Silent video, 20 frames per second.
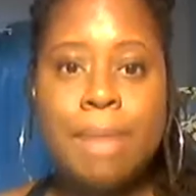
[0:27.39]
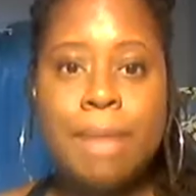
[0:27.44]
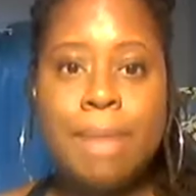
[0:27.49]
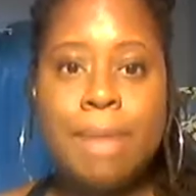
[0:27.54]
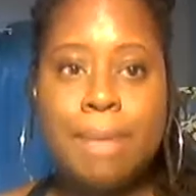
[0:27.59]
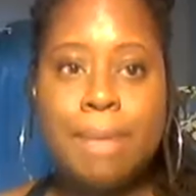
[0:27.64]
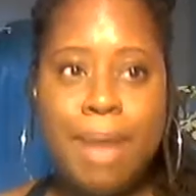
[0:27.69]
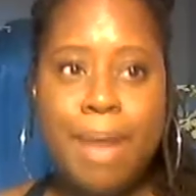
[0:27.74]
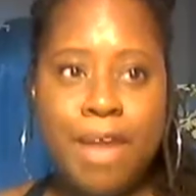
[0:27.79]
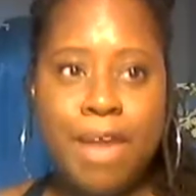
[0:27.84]

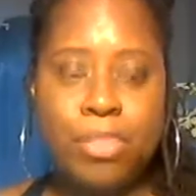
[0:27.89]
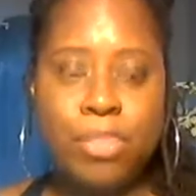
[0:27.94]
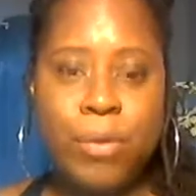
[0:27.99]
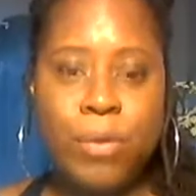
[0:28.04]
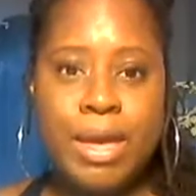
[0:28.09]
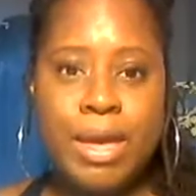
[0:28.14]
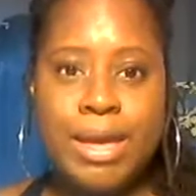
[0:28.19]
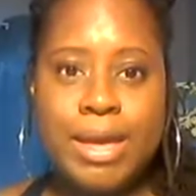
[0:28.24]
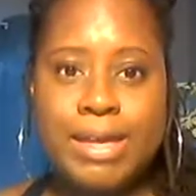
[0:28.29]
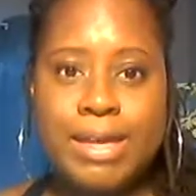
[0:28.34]
my
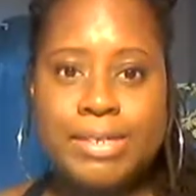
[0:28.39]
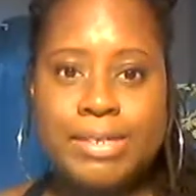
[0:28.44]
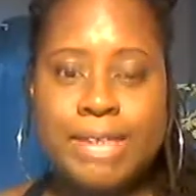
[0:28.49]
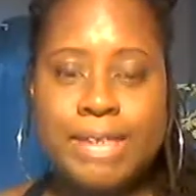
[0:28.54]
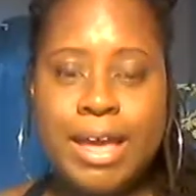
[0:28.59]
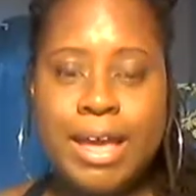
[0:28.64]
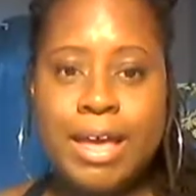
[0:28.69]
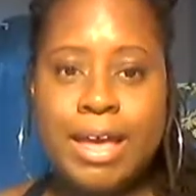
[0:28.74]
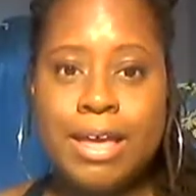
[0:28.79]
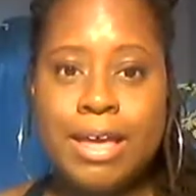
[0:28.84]
pathways,
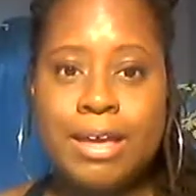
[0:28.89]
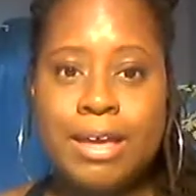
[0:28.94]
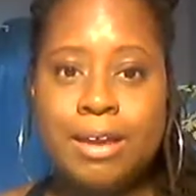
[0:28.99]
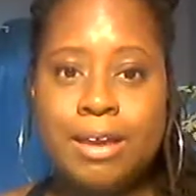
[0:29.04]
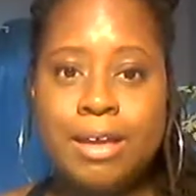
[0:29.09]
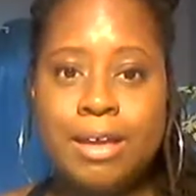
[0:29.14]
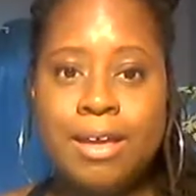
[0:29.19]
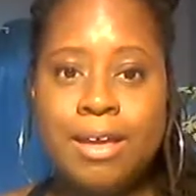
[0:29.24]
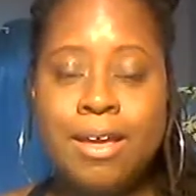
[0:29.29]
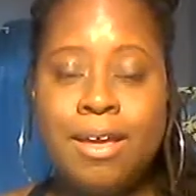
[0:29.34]
and